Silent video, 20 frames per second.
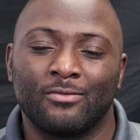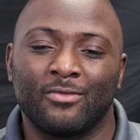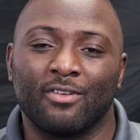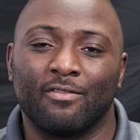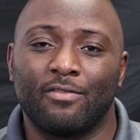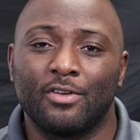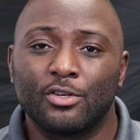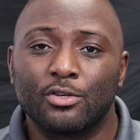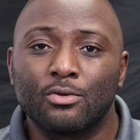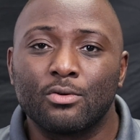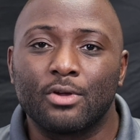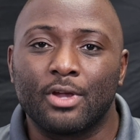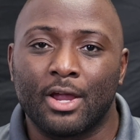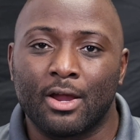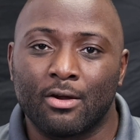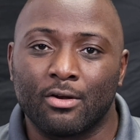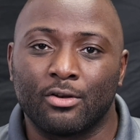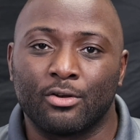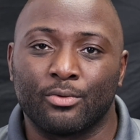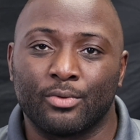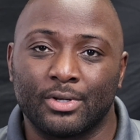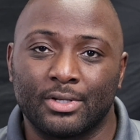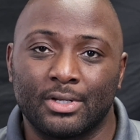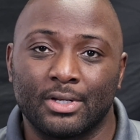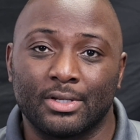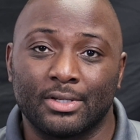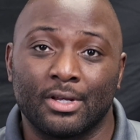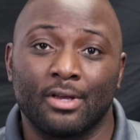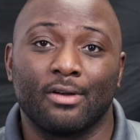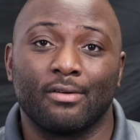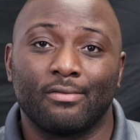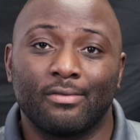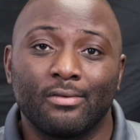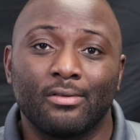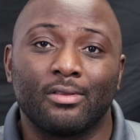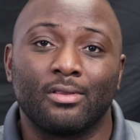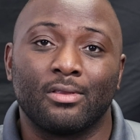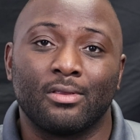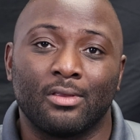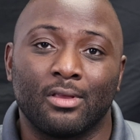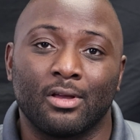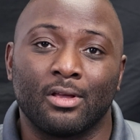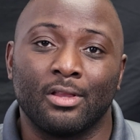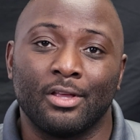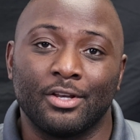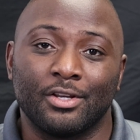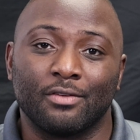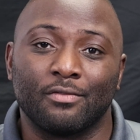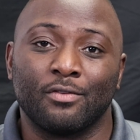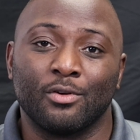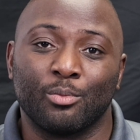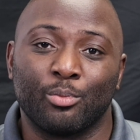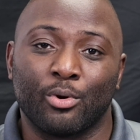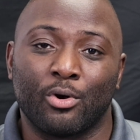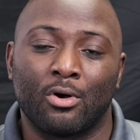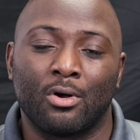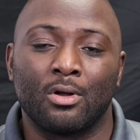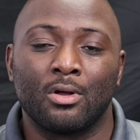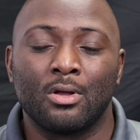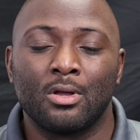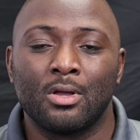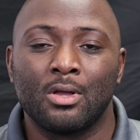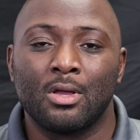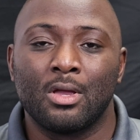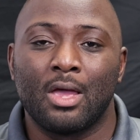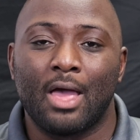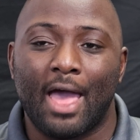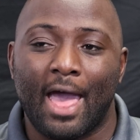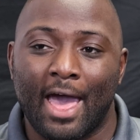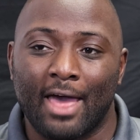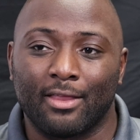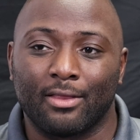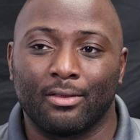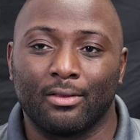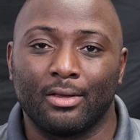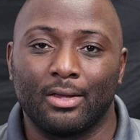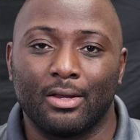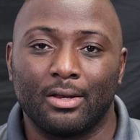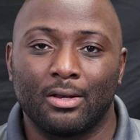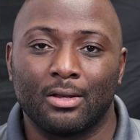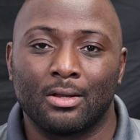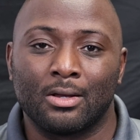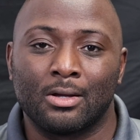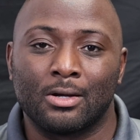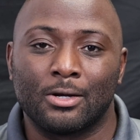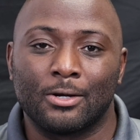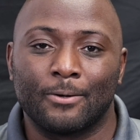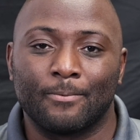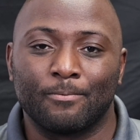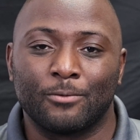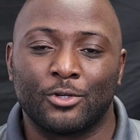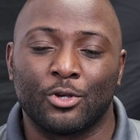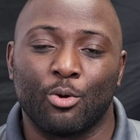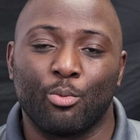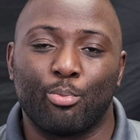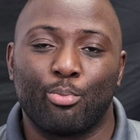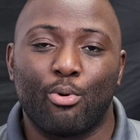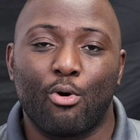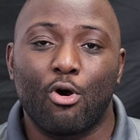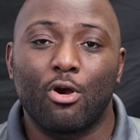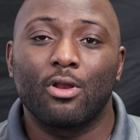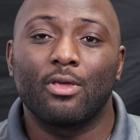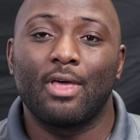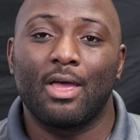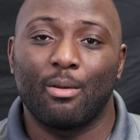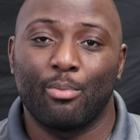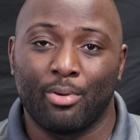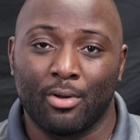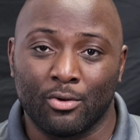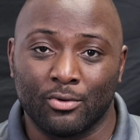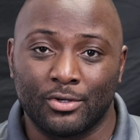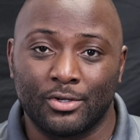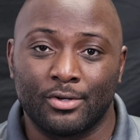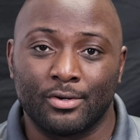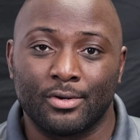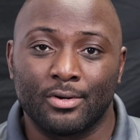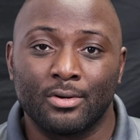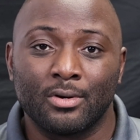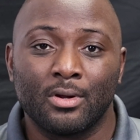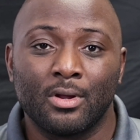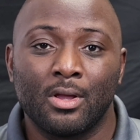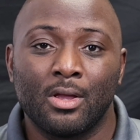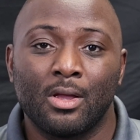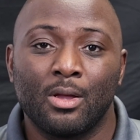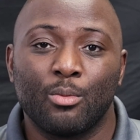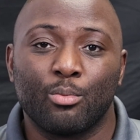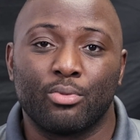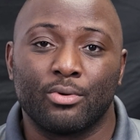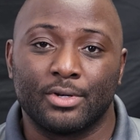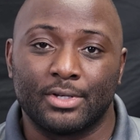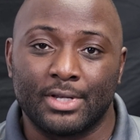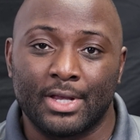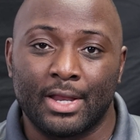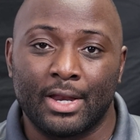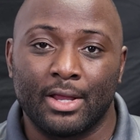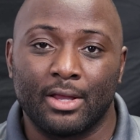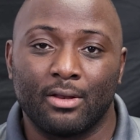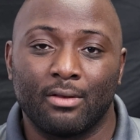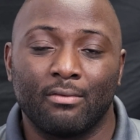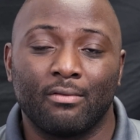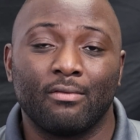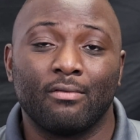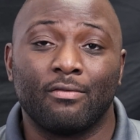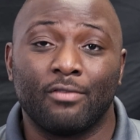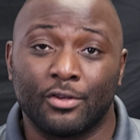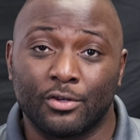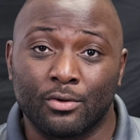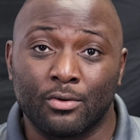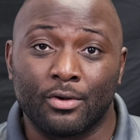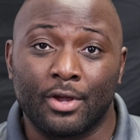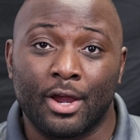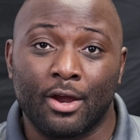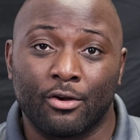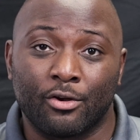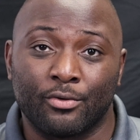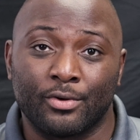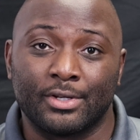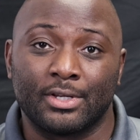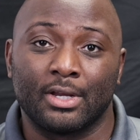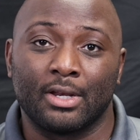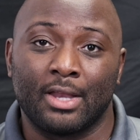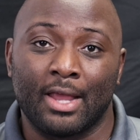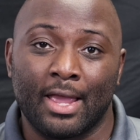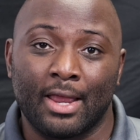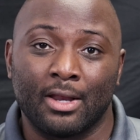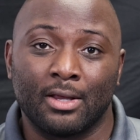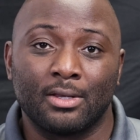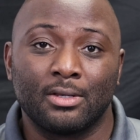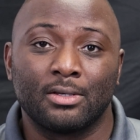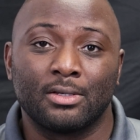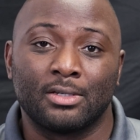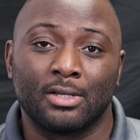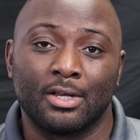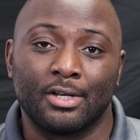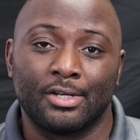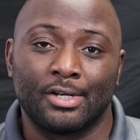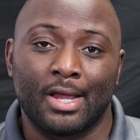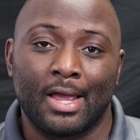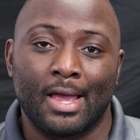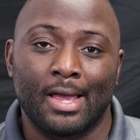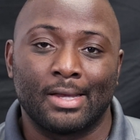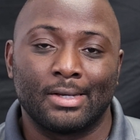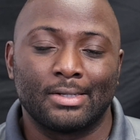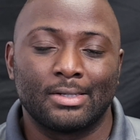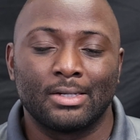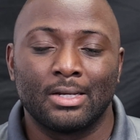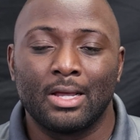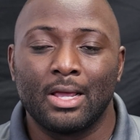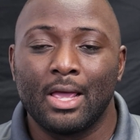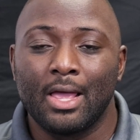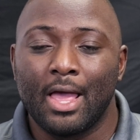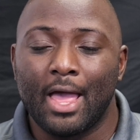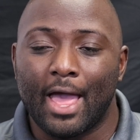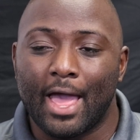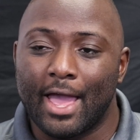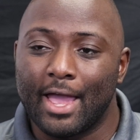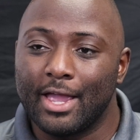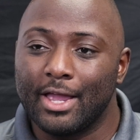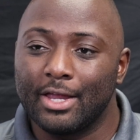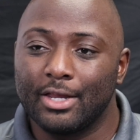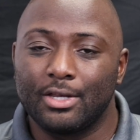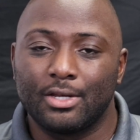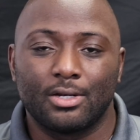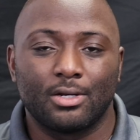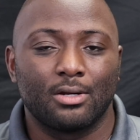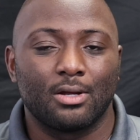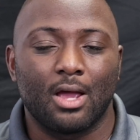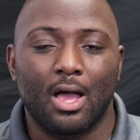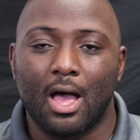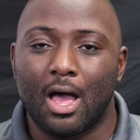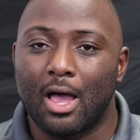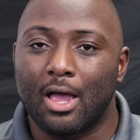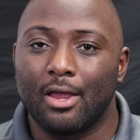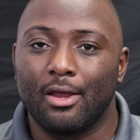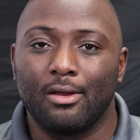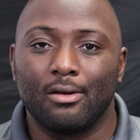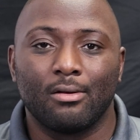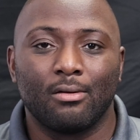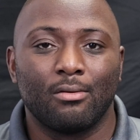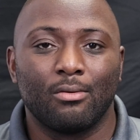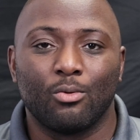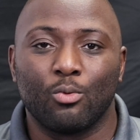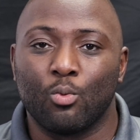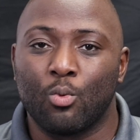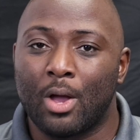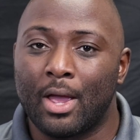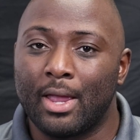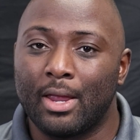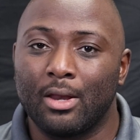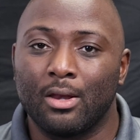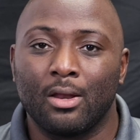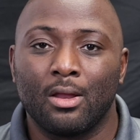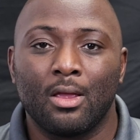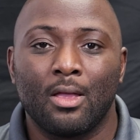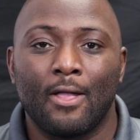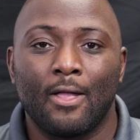the physical characteristics of the collegiate football athlete. So part of that poster presented physical characteristic data such as age, height, weight,